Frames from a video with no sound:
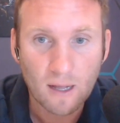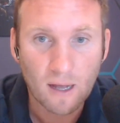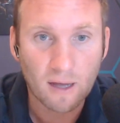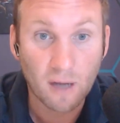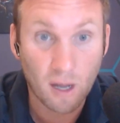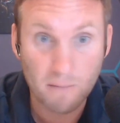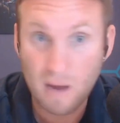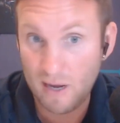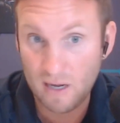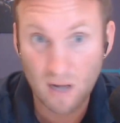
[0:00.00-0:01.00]
and
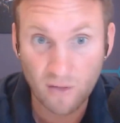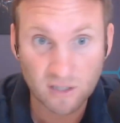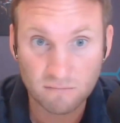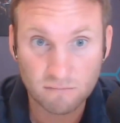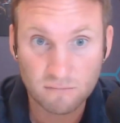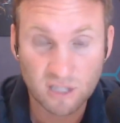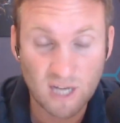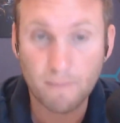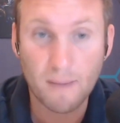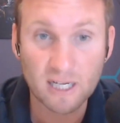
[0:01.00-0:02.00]
maybe another
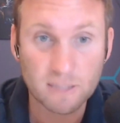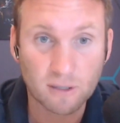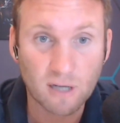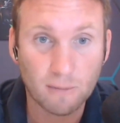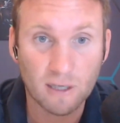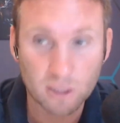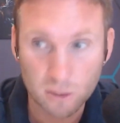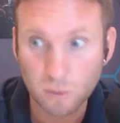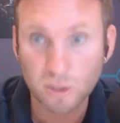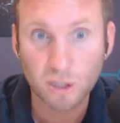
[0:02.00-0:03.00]
ship management company
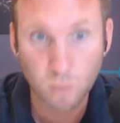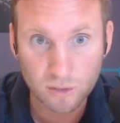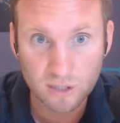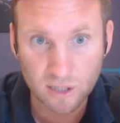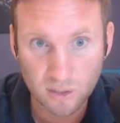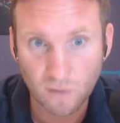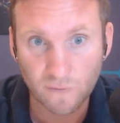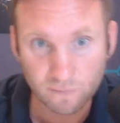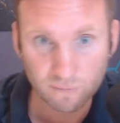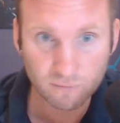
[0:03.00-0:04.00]
that just wants to sort
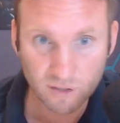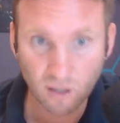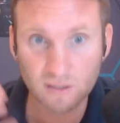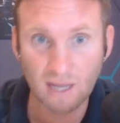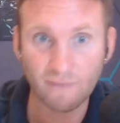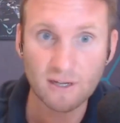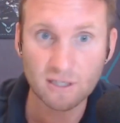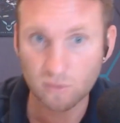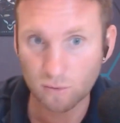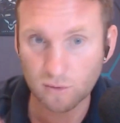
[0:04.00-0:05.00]
of charter that
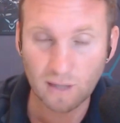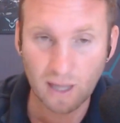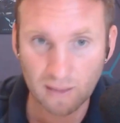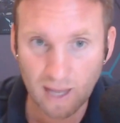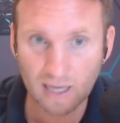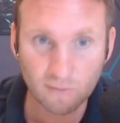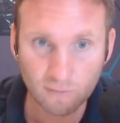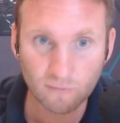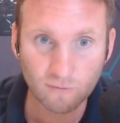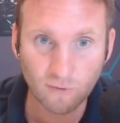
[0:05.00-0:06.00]
vessel, and they
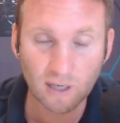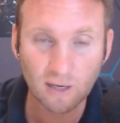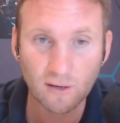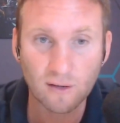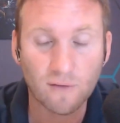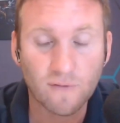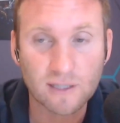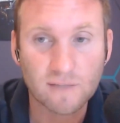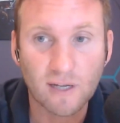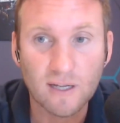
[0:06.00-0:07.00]
can run it
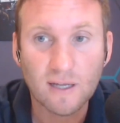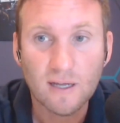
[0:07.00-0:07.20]
effectively.